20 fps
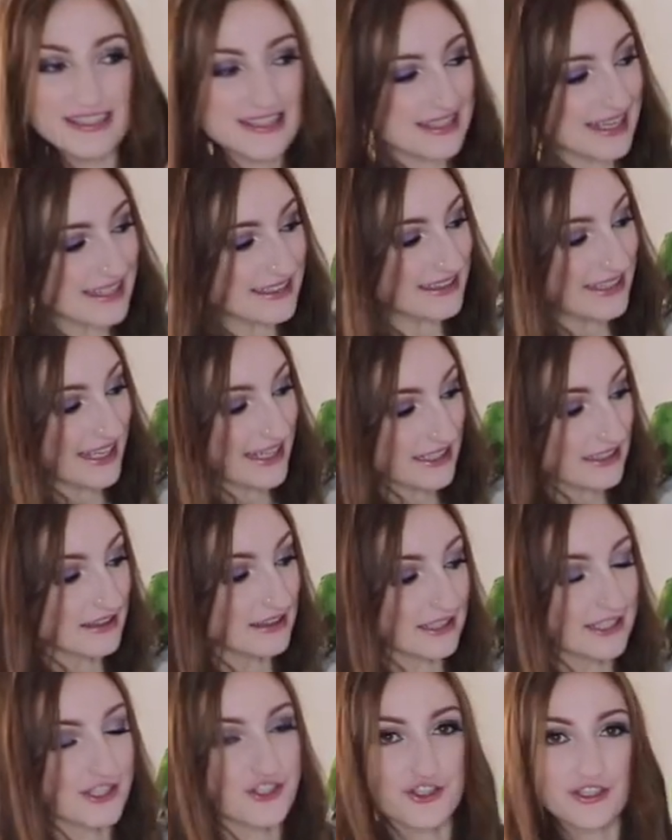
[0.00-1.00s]
Isn't that like
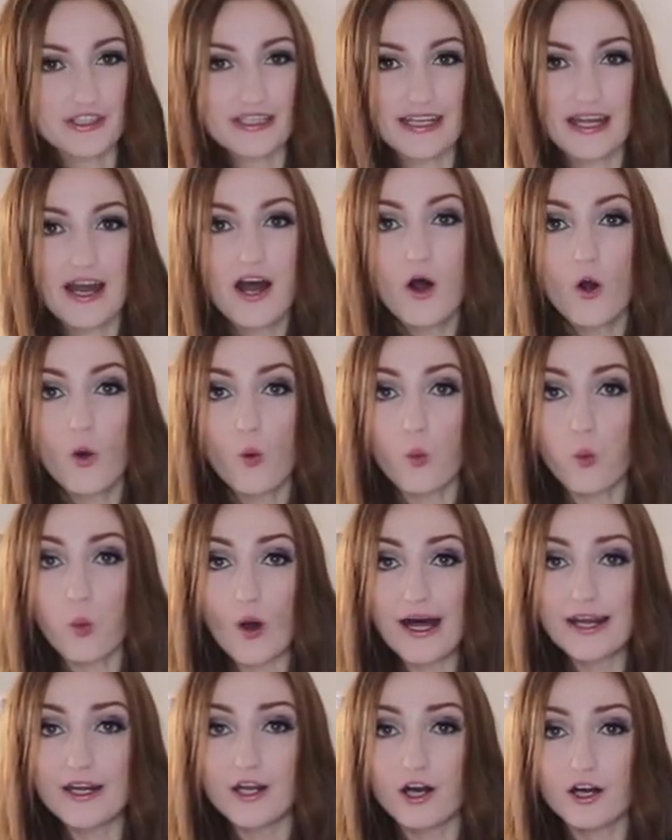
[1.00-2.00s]
literally
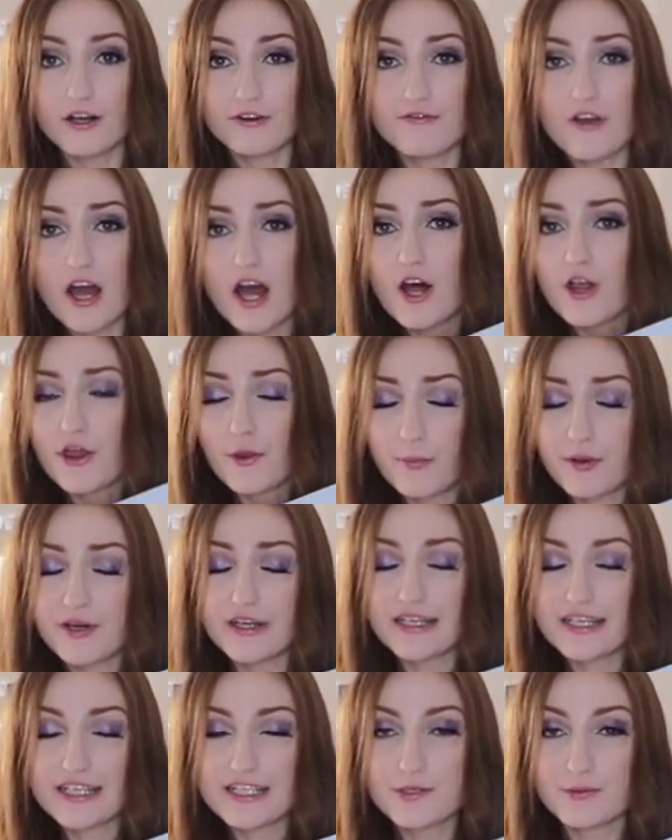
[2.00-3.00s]
one of the
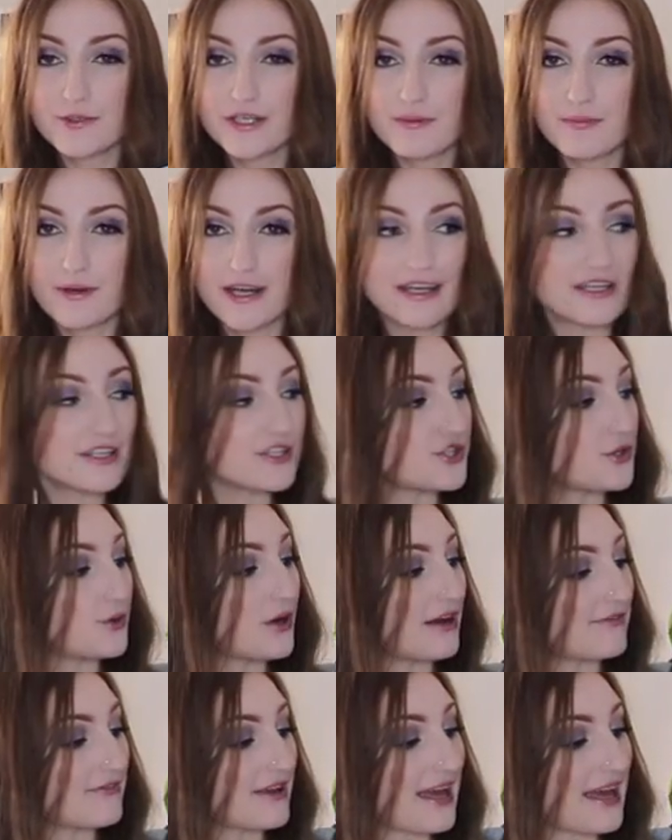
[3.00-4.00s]
prettiest windbreakers you
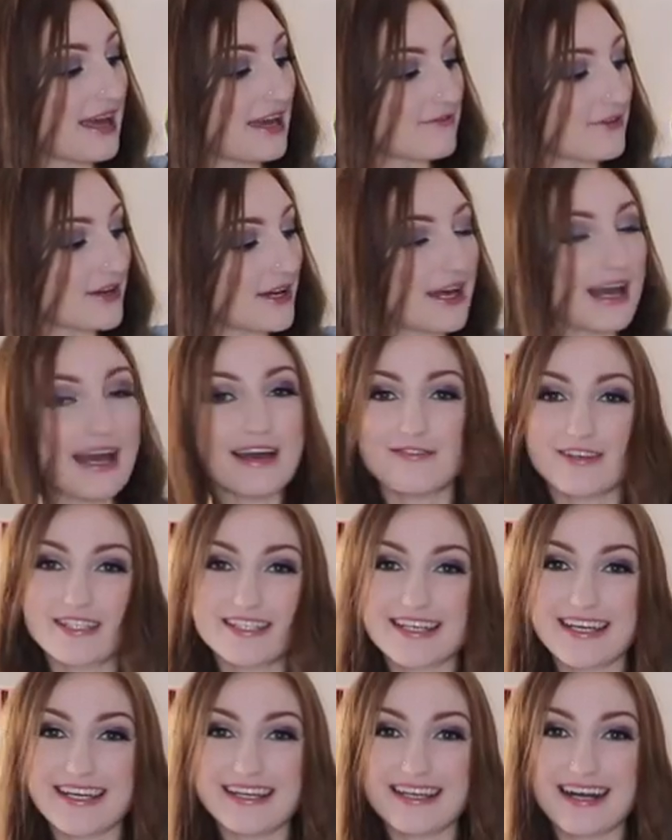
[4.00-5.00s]
have ever, ever
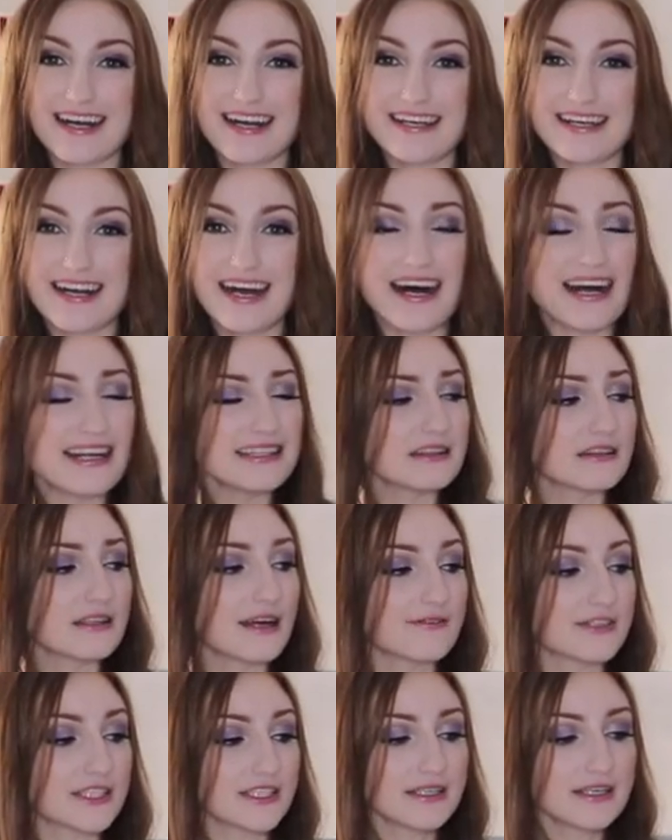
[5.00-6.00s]
seen? I, I
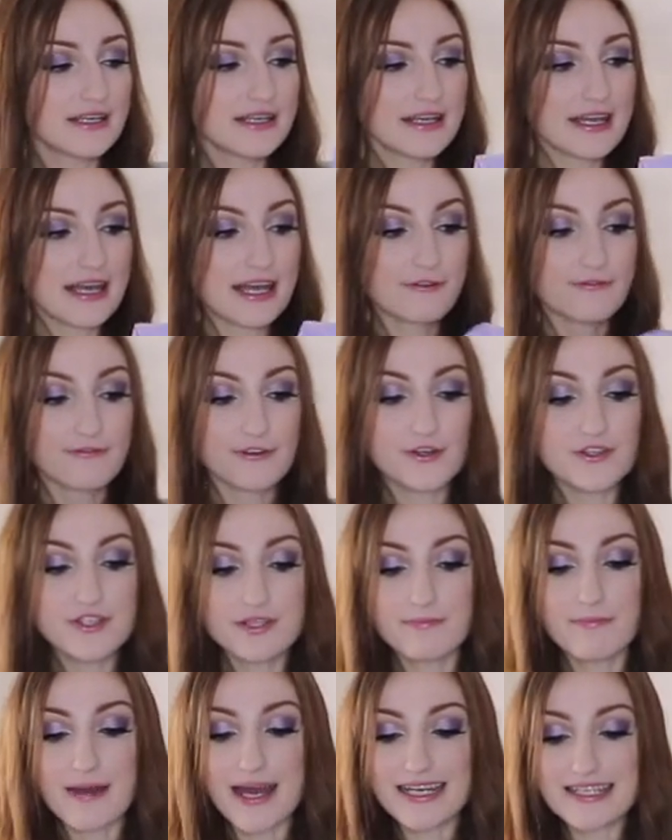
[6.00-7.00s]
love it. It feels
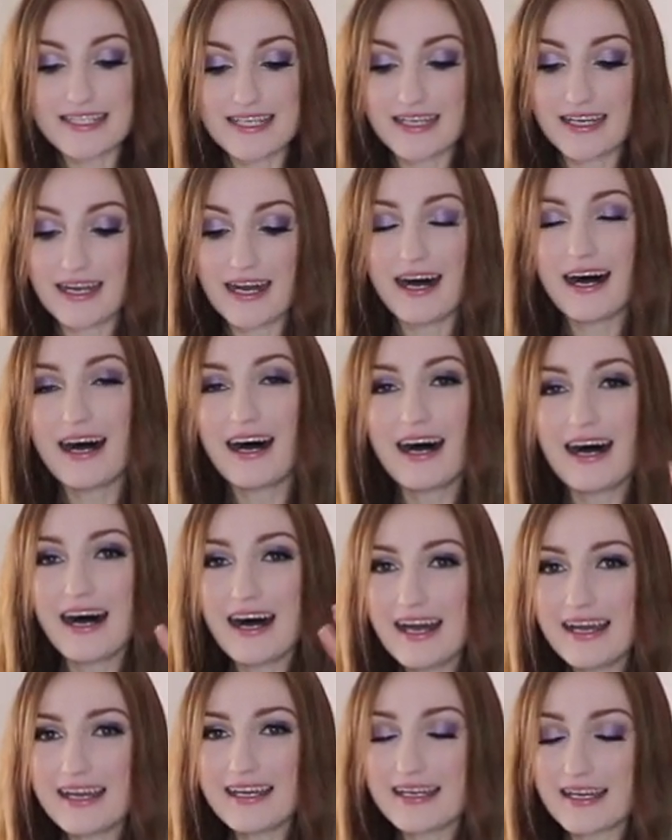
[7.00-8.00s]
amazing.
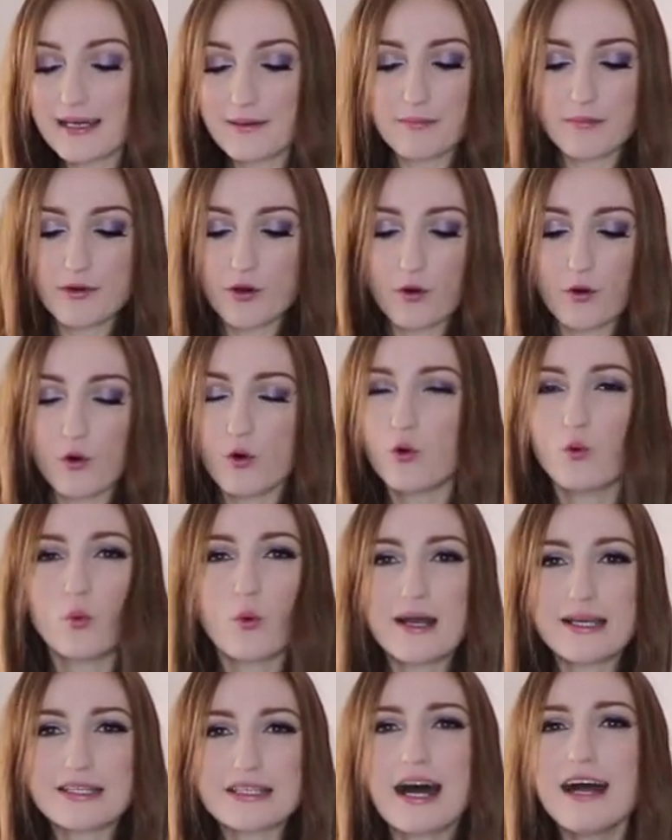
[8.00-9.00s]
I am
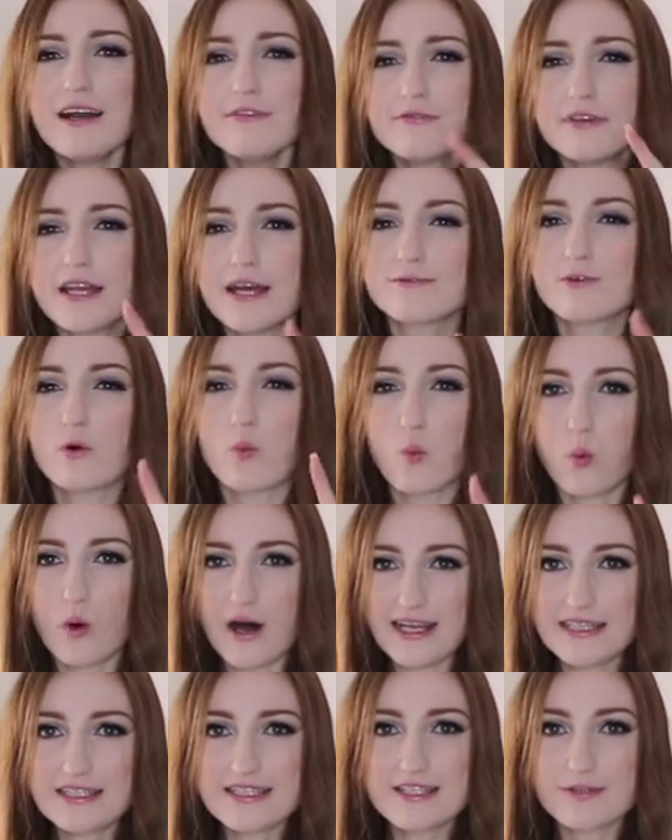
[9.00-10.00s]
always, I've never
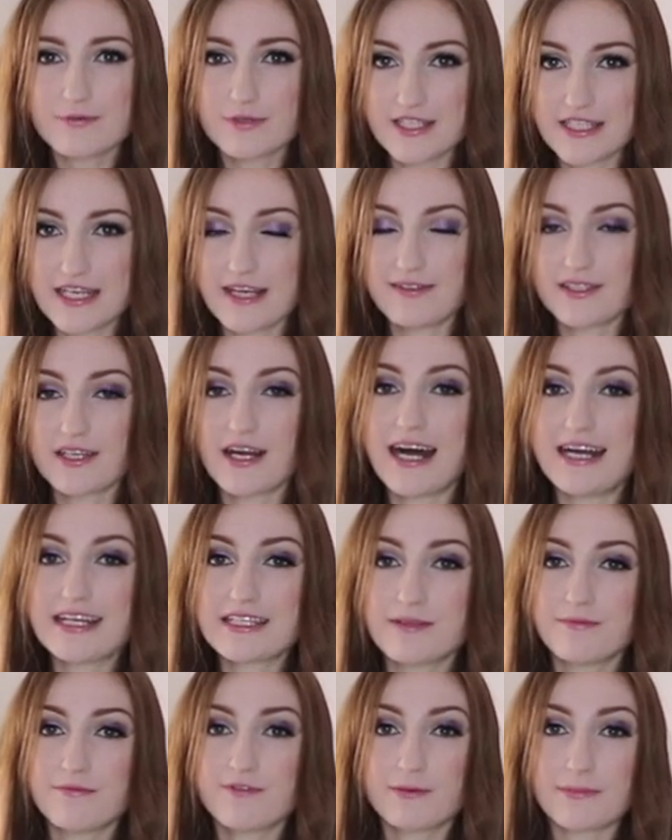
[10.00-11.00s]
once received an
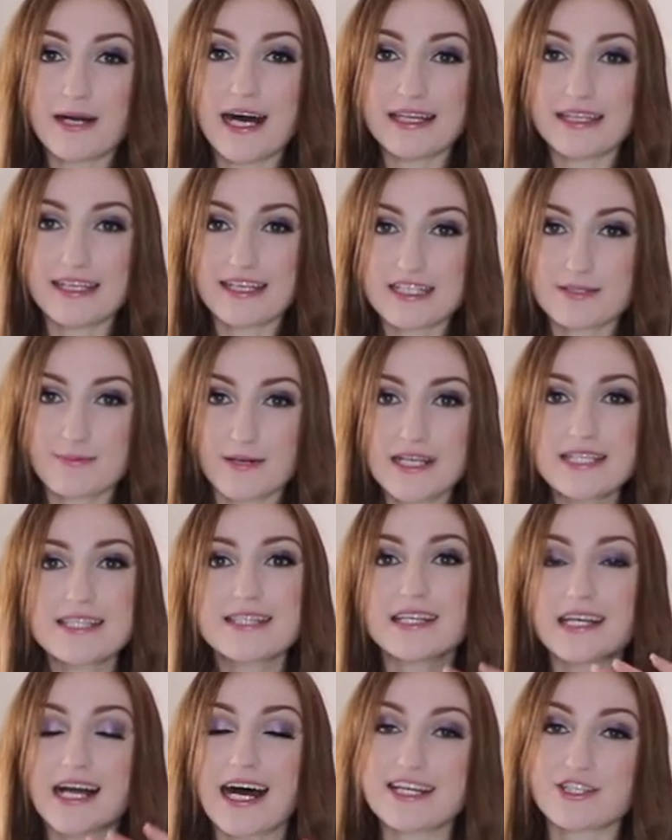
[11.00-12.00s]
item from
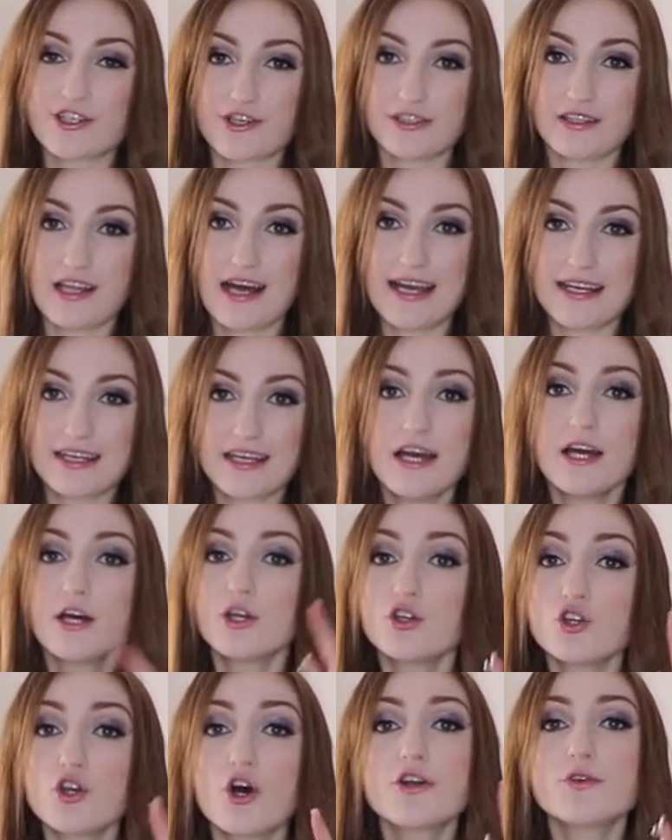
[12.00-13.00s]
AliExpress that I don't like.
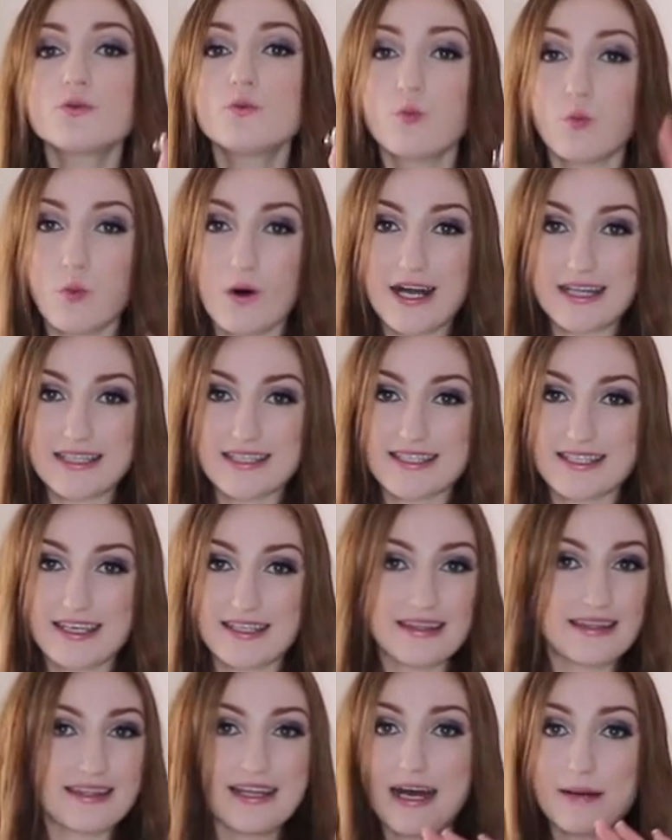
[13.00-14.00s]
Not once,
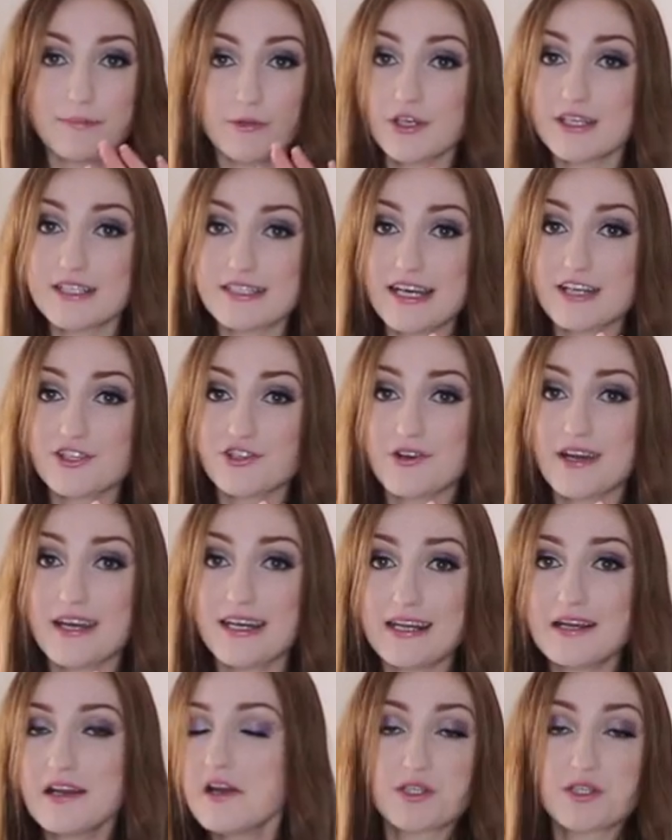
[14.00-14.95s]
and I'm not exaggerating.